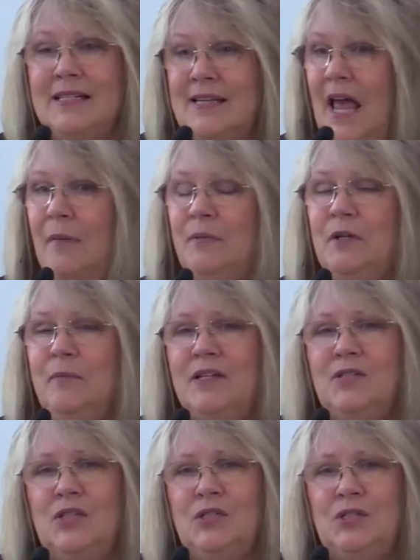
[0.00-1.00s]
It's happened to my
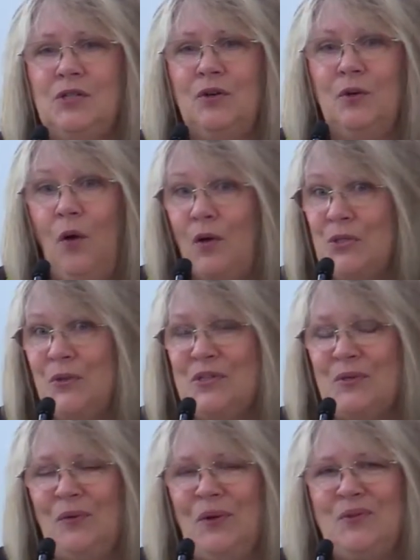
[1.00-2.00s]
sister, who also
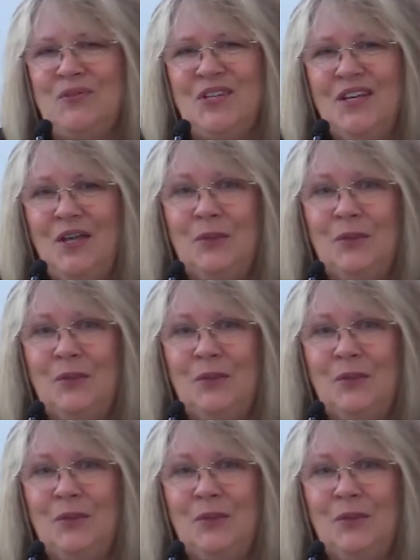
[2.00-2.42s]
has Crohn's,